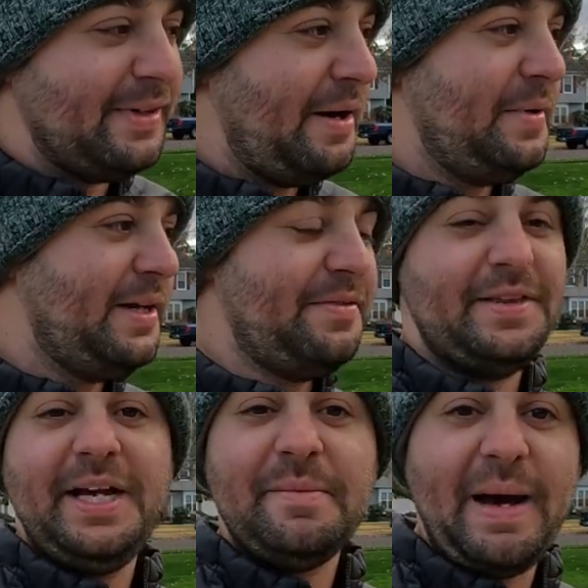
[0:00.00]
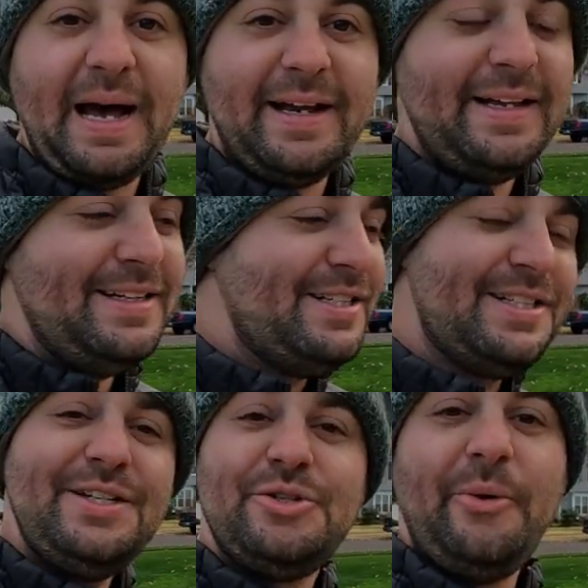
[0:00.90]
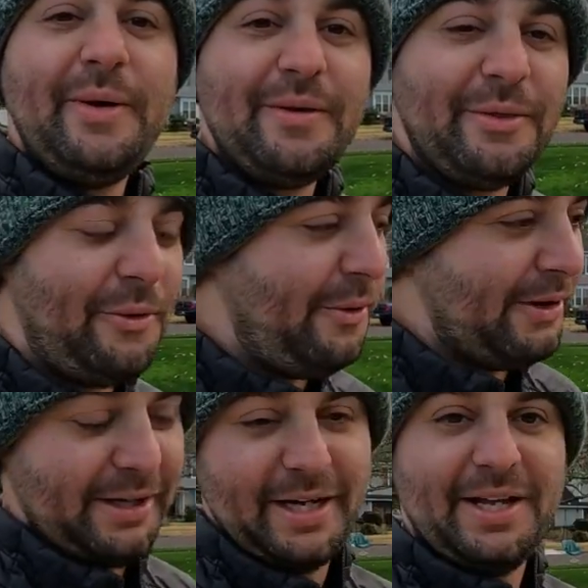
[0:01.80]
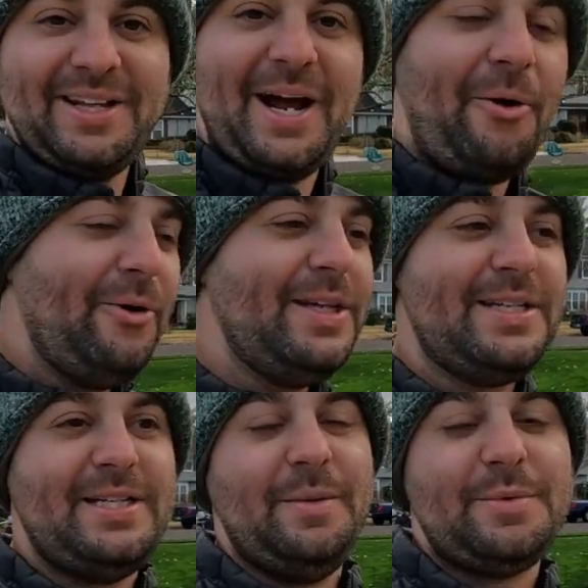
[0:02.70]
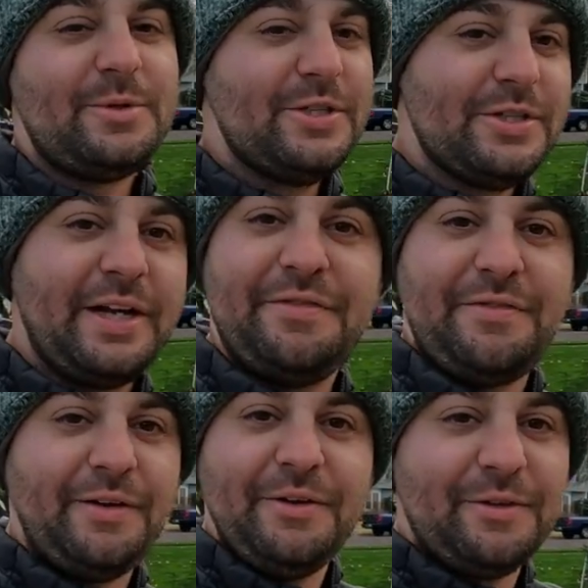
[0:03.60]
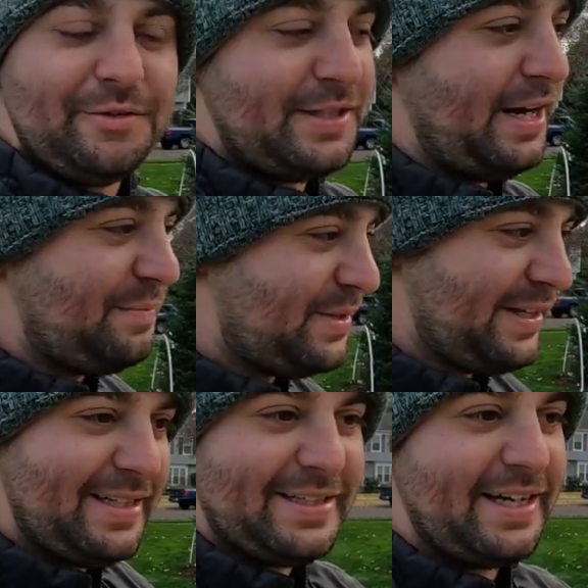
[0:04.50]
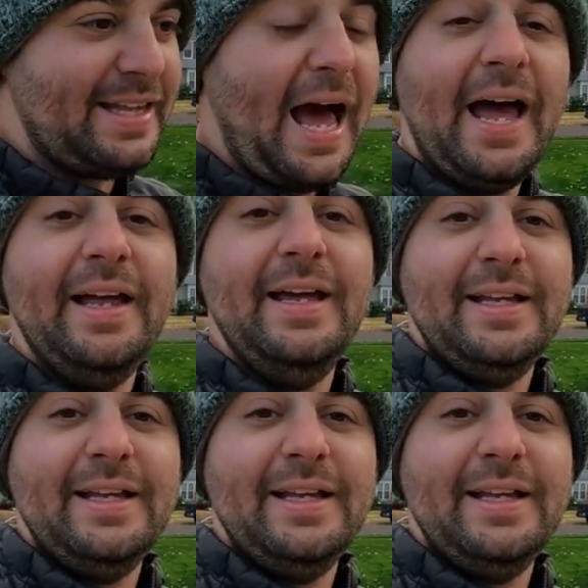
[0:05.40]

I mean, if you think about it, just enjoy your lawn. All these tips are just like fun little tips, things like that.